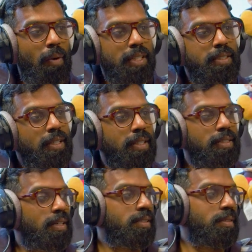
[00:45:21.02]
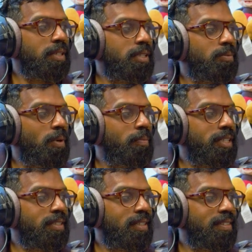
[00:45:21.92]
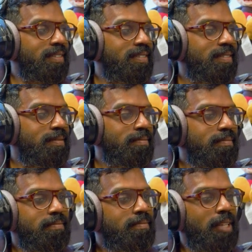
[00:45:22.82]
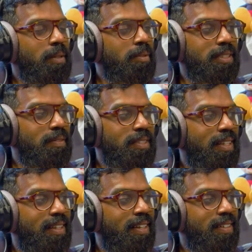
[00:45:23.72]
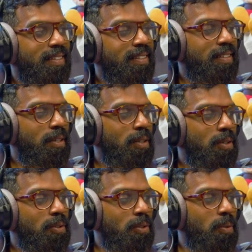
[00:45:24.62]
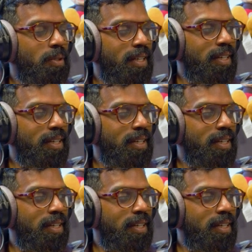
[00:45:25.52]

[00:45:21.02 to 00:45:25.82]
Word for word: I started dancing because Romesh did? Nobody's ever said that. Nor will they